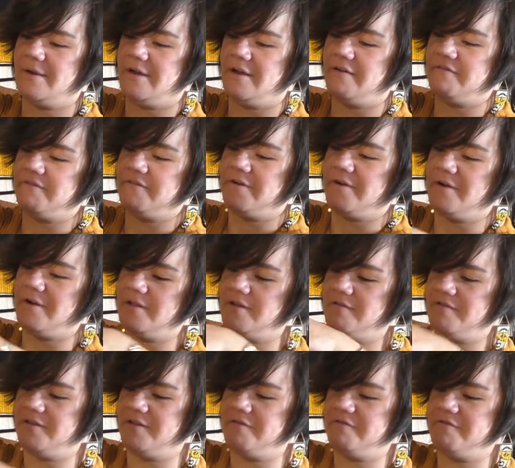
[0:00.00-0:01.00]
off all
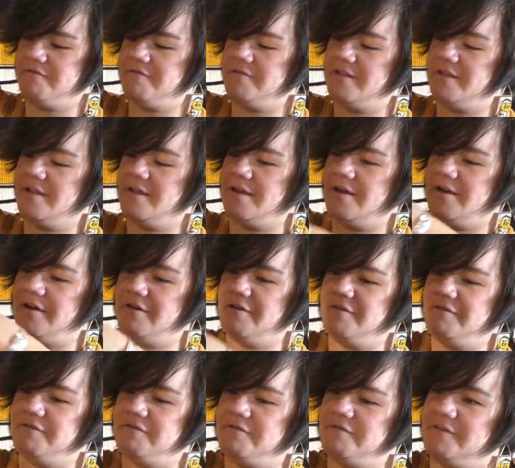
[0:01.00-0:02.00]
of the
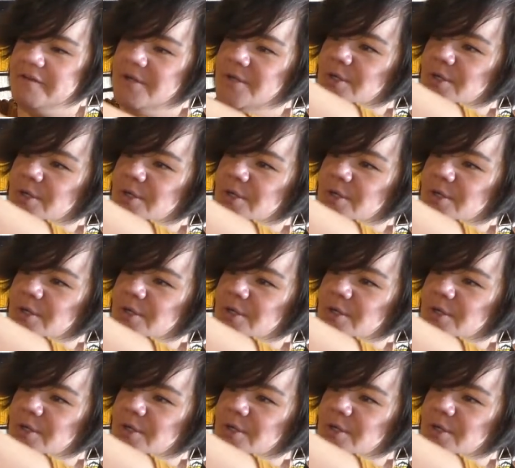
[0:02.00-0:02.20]
fluff.